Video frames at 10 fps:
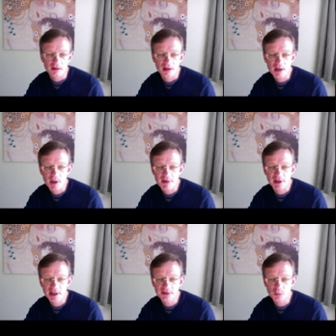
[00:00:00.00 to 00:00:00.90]
So here we have
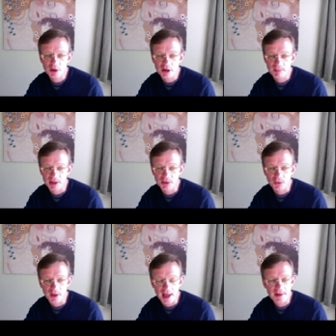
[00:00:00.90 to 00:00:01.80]
at least one R P
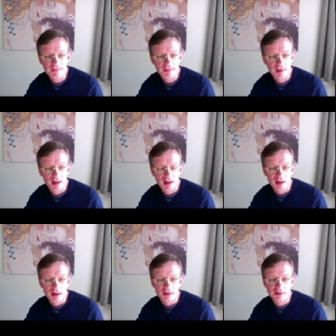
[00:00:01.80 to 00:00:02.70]
two there.
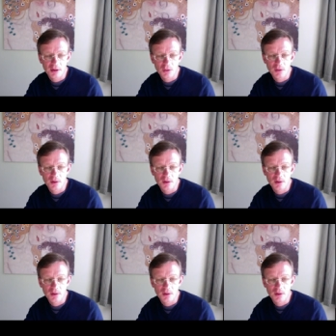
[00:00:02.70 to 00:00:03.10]
So